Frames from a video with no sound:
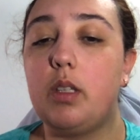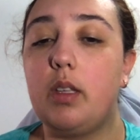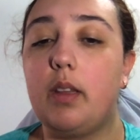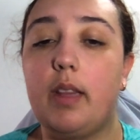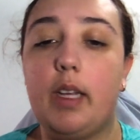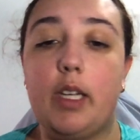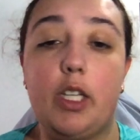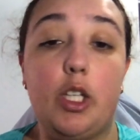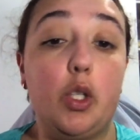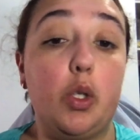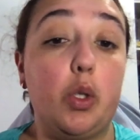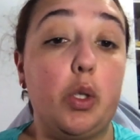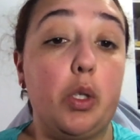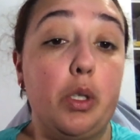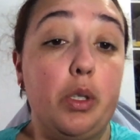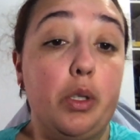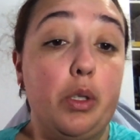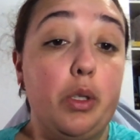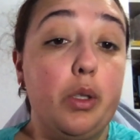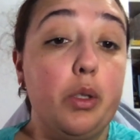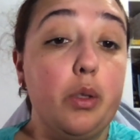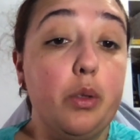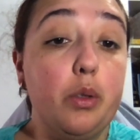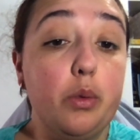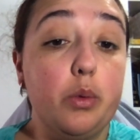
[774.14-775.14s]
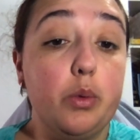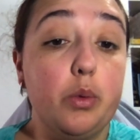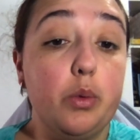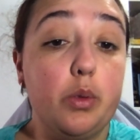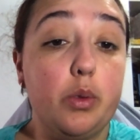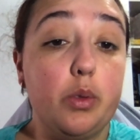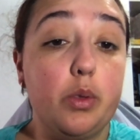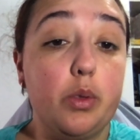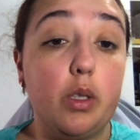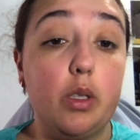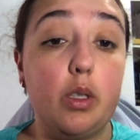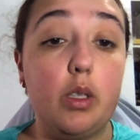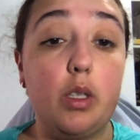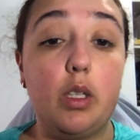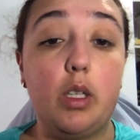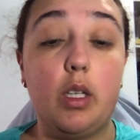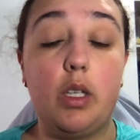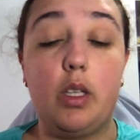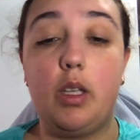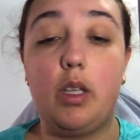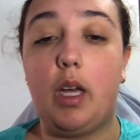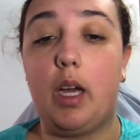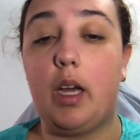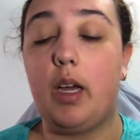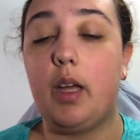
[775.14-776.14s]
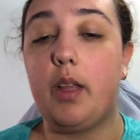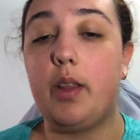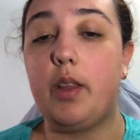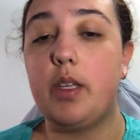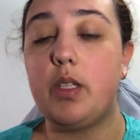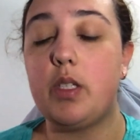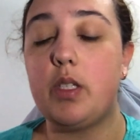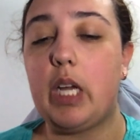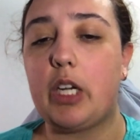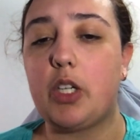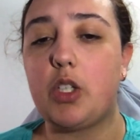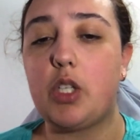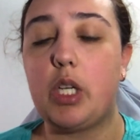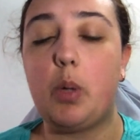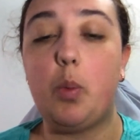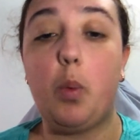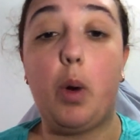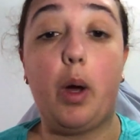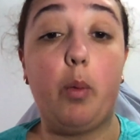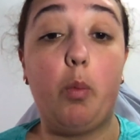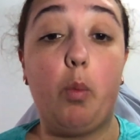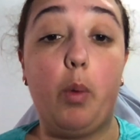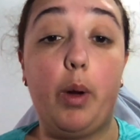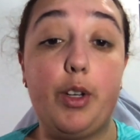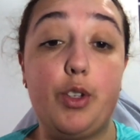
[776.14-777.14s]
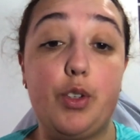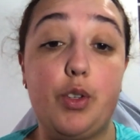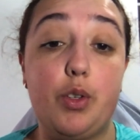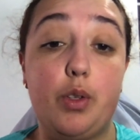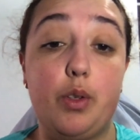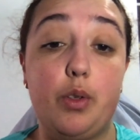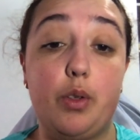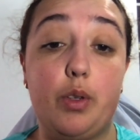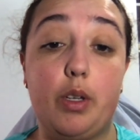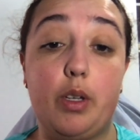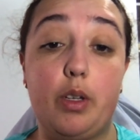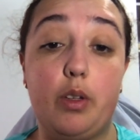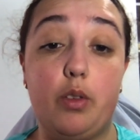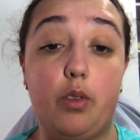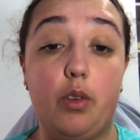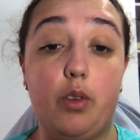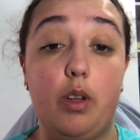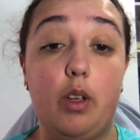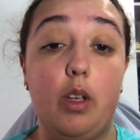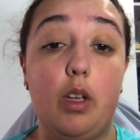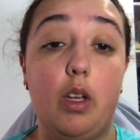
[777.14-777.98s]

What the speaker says: that you can use. There's actually one which you can